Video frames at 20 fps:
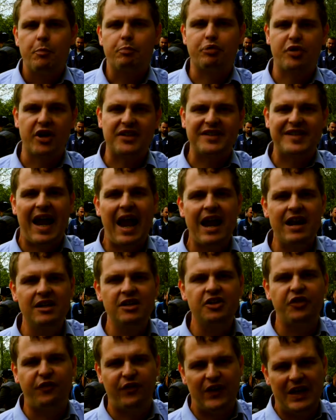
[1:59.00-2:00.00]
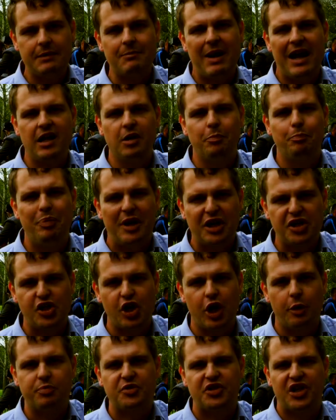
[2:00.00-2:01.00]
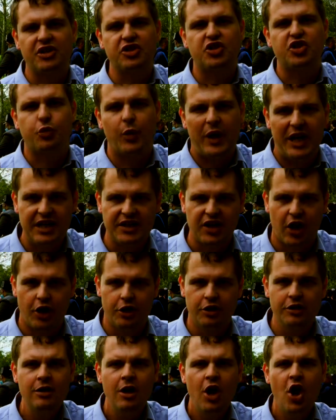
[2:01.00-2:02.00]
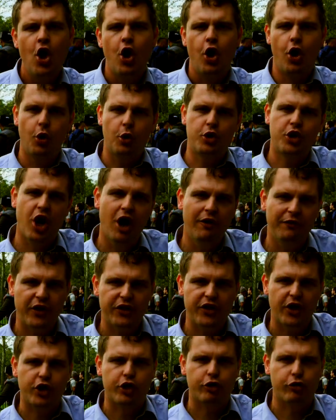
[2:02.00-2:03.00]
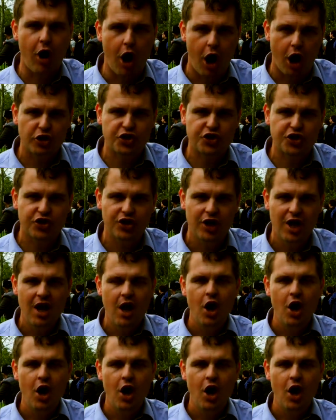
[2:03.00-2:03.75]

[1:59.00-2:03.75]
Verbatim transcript: pretend female bishops in Sweden who cover the cross